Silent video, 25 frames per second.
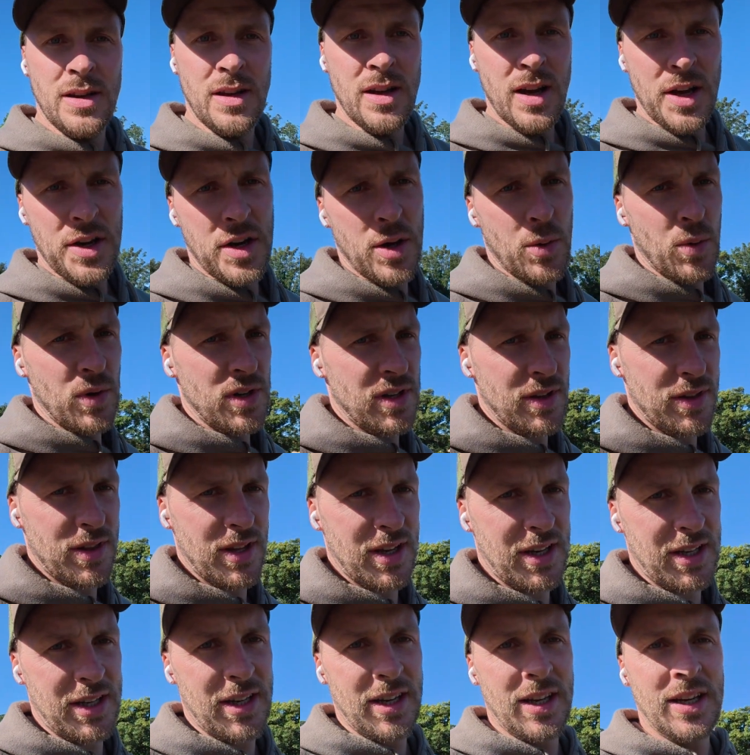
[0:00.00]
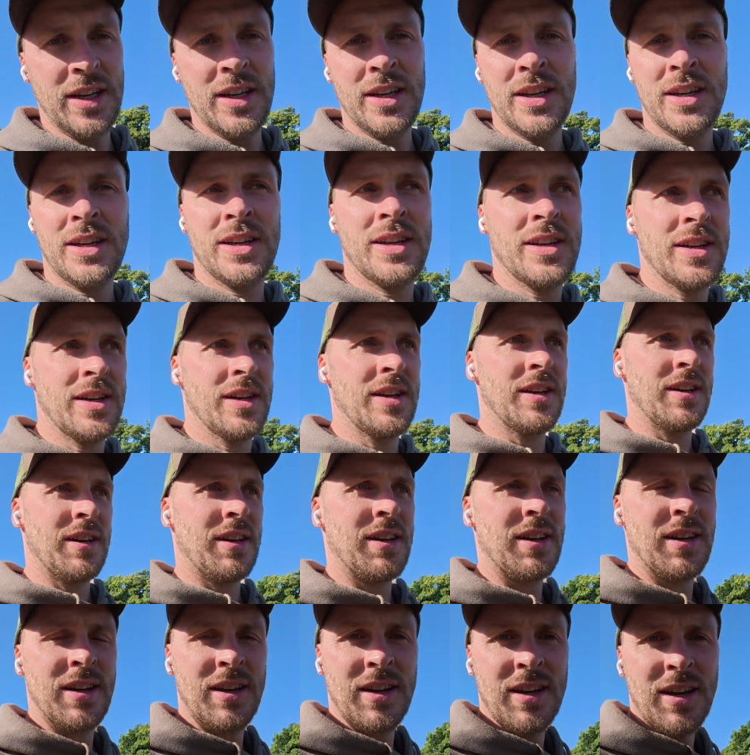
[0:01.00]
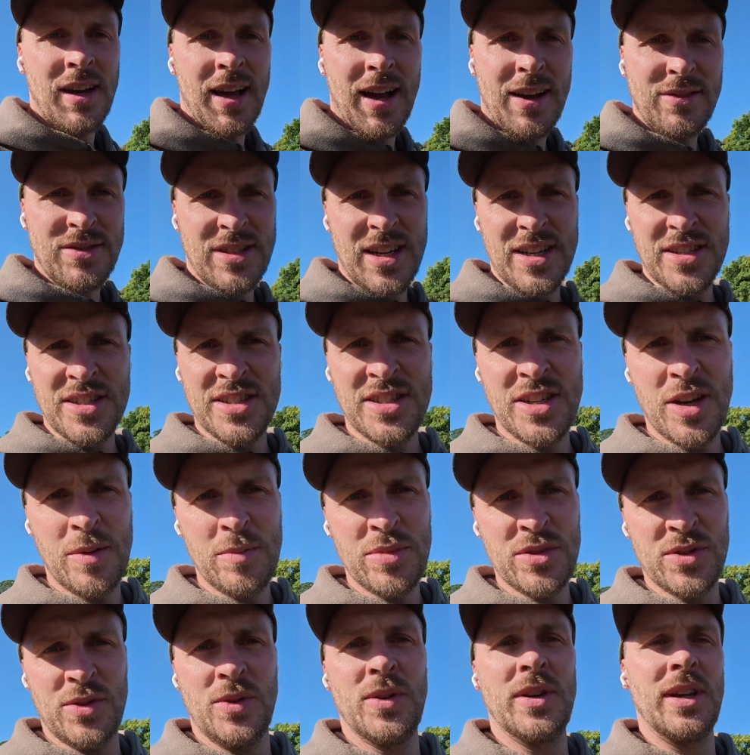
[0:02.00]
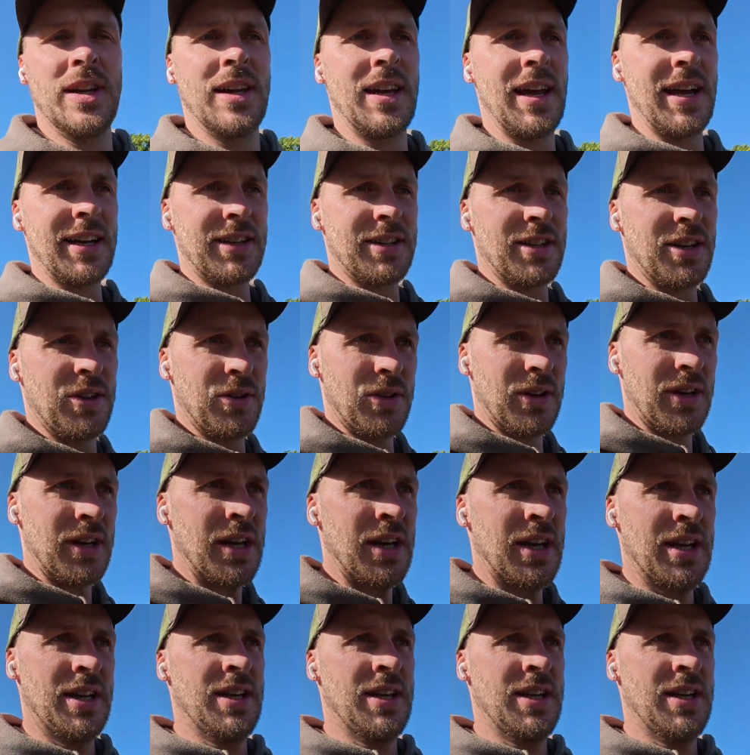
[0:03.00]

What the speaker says: I know what you're thinking. How's that subsoiler leg doing?